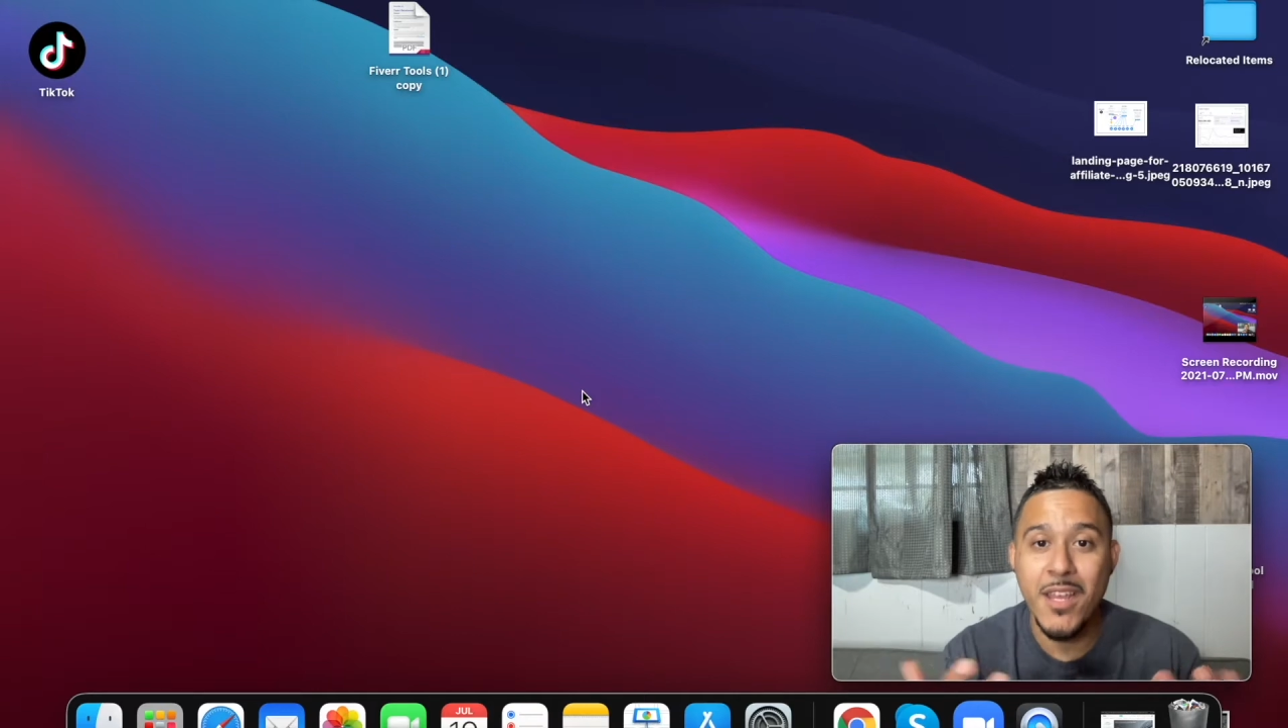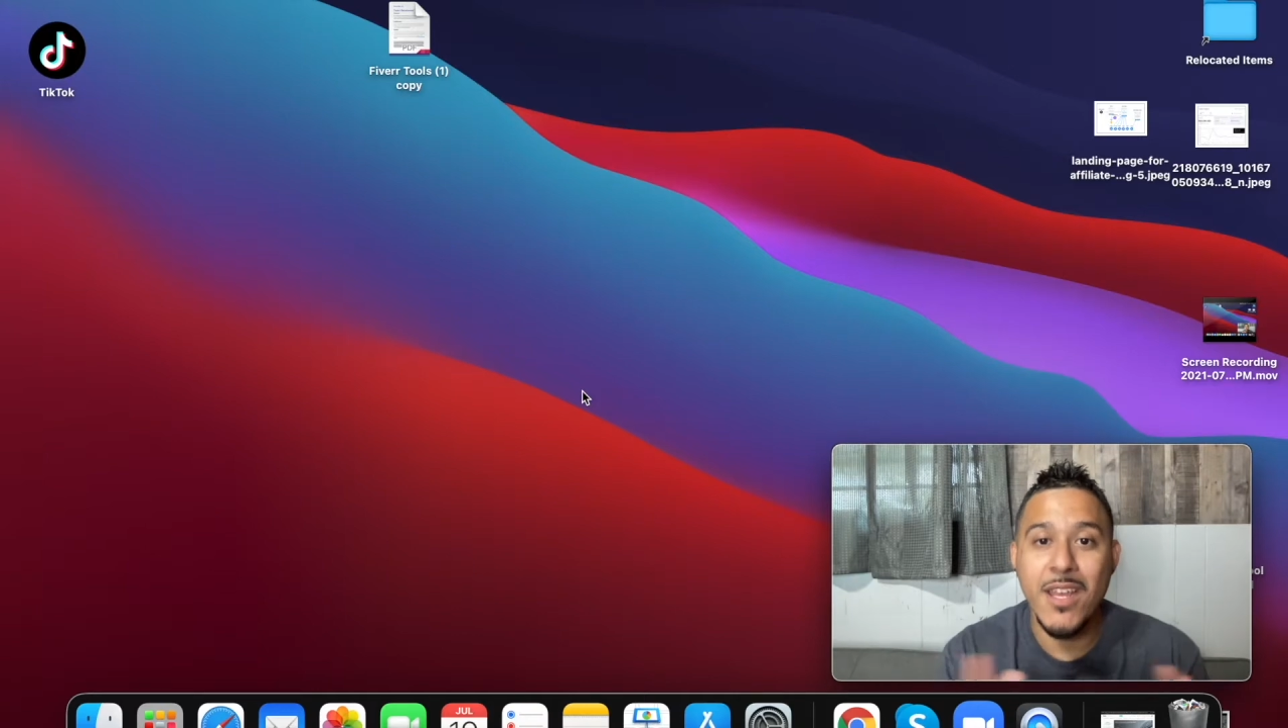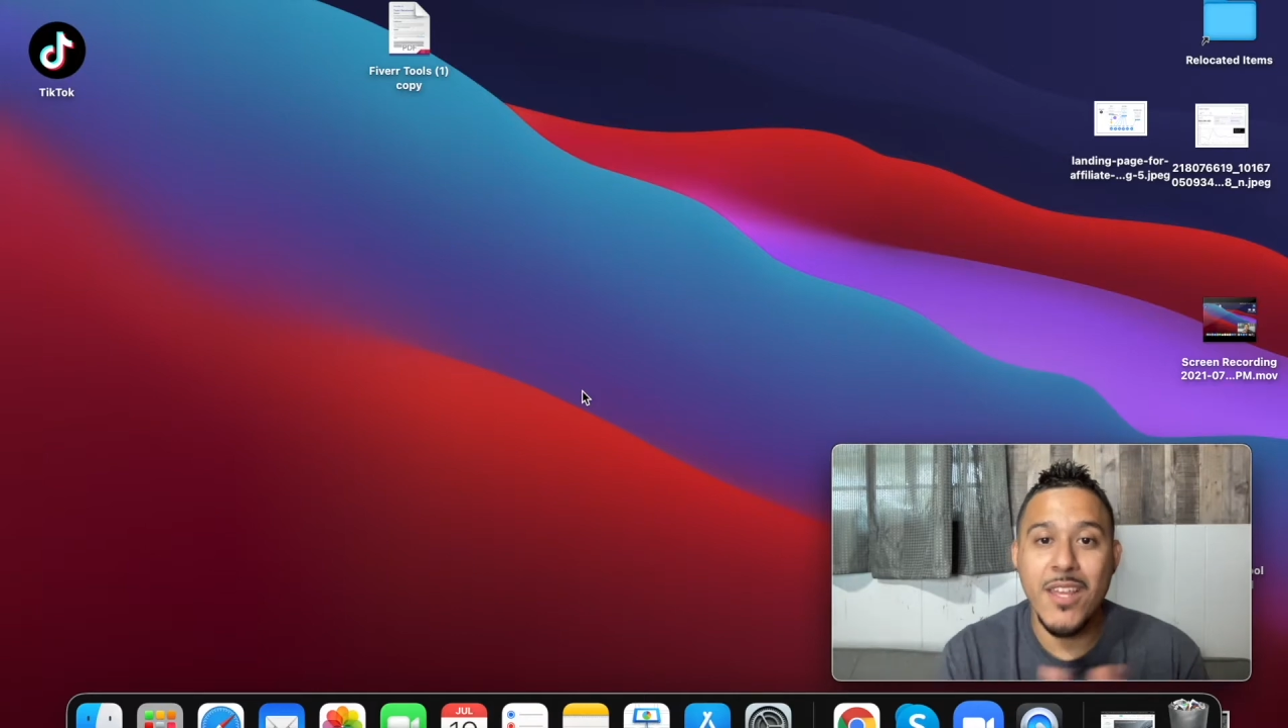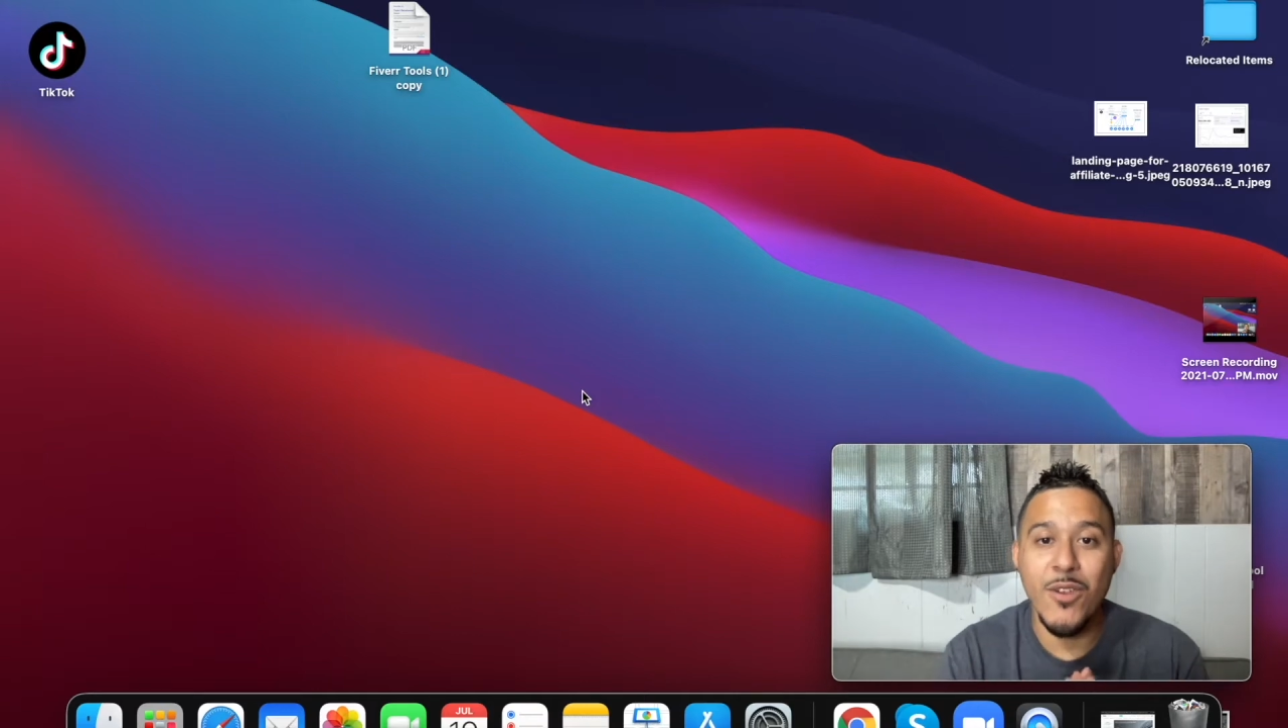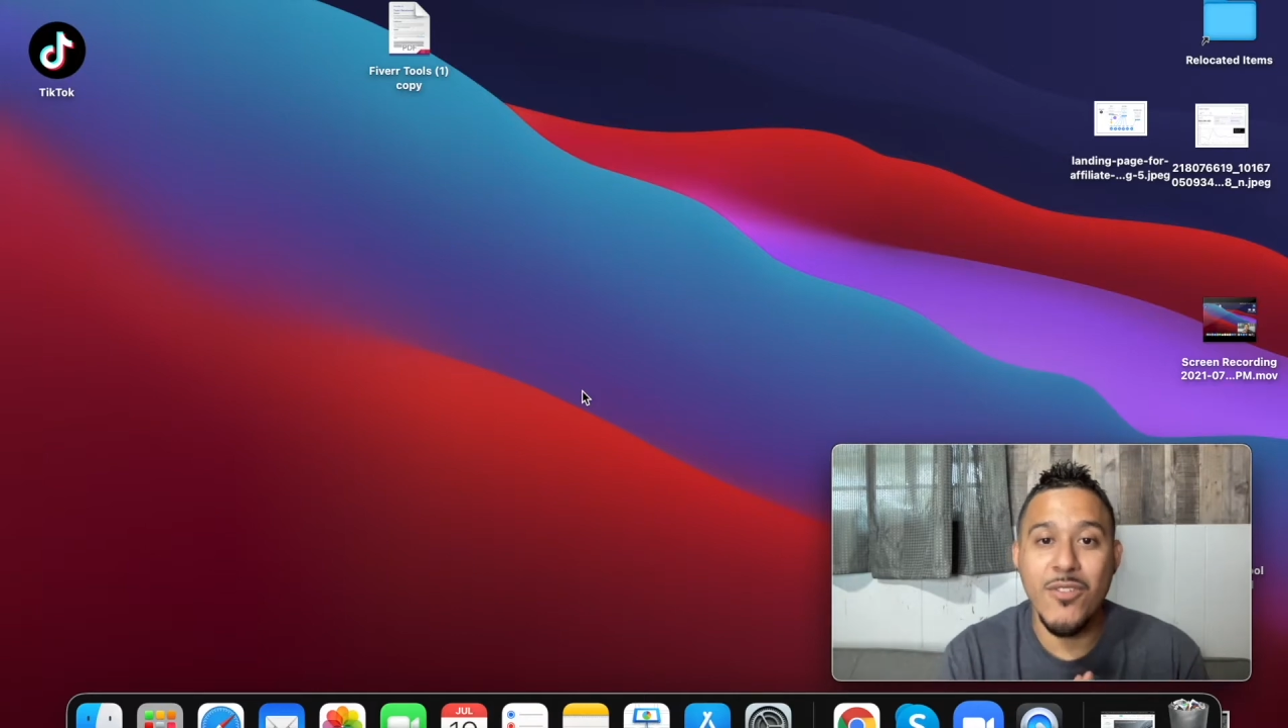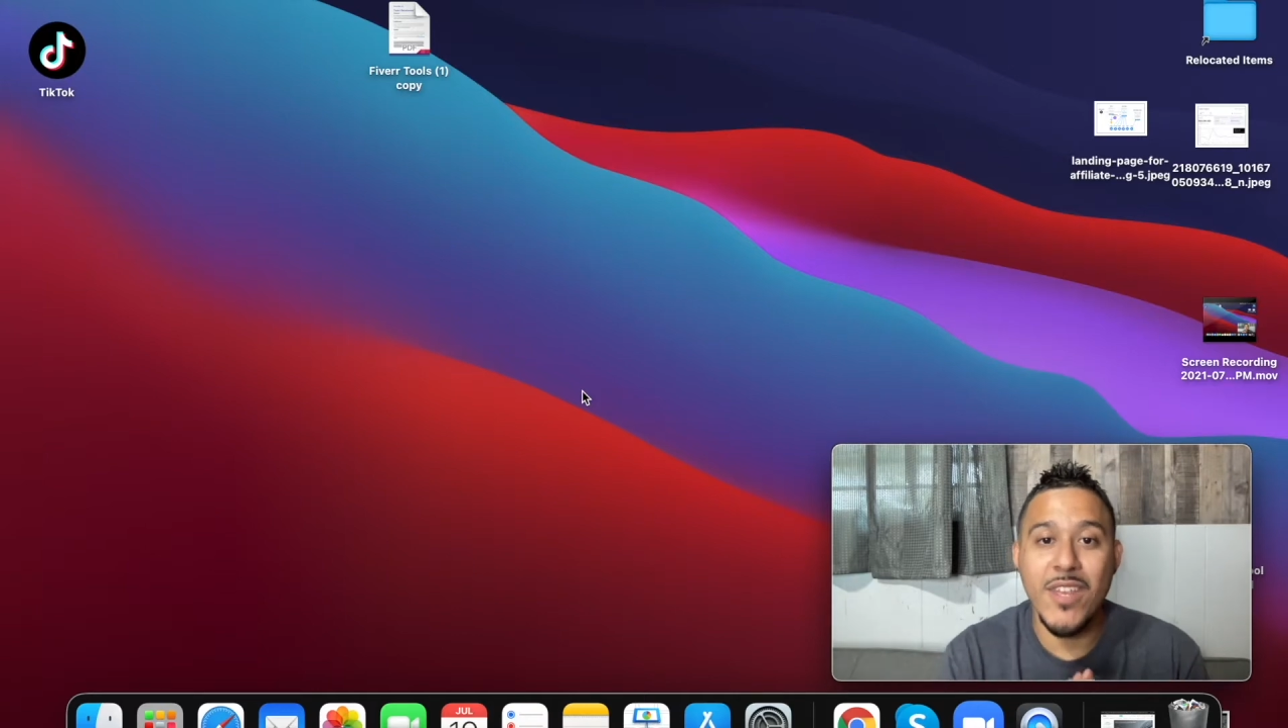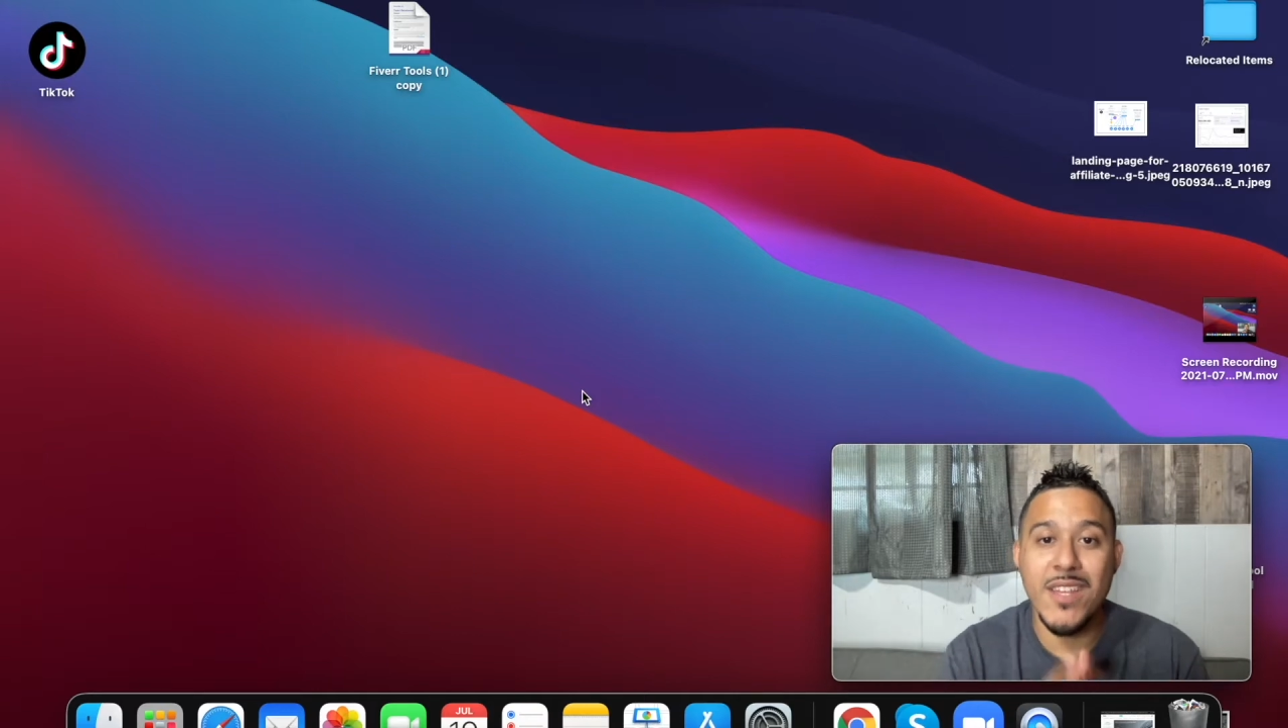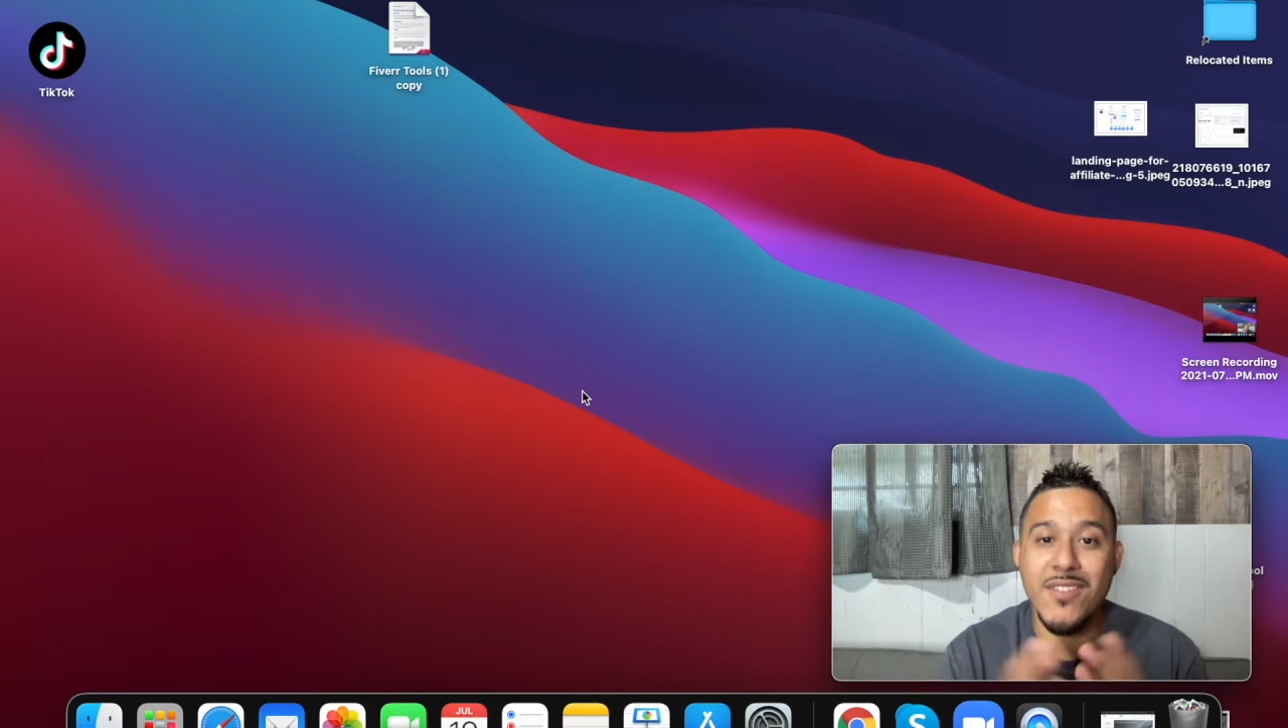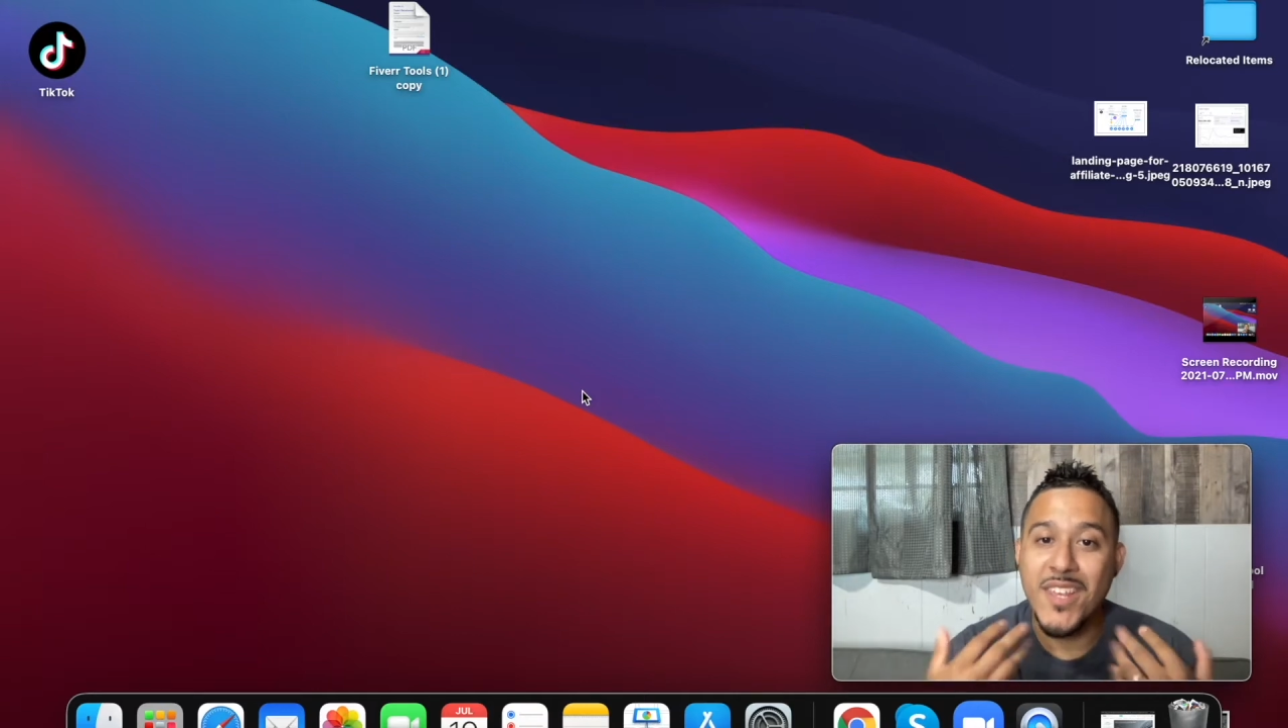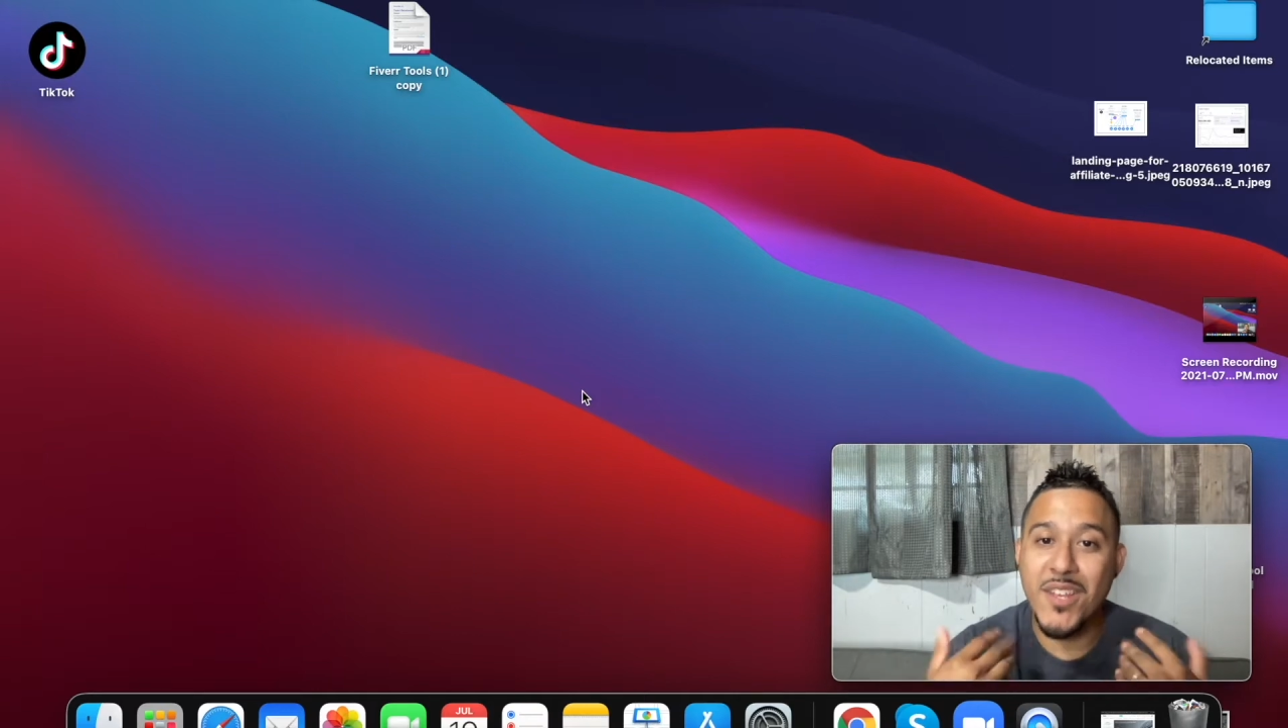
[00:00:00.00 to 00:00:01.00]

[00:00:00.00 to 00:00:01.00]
using the skills